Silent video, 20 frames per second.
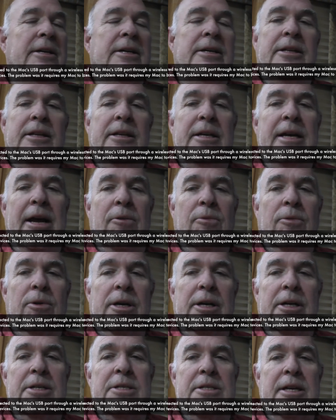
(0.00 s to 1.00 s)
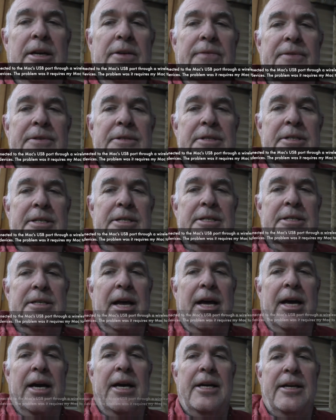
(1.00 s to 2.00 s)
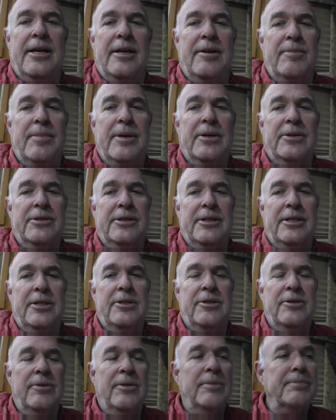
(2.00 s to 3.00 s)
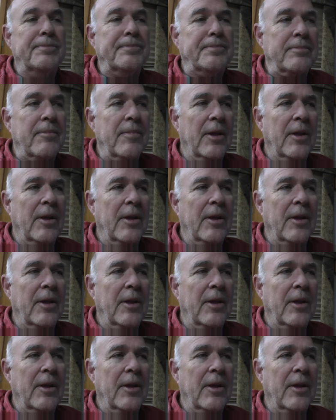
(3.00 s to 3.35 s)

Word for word: the networking stuff is designed and built into them.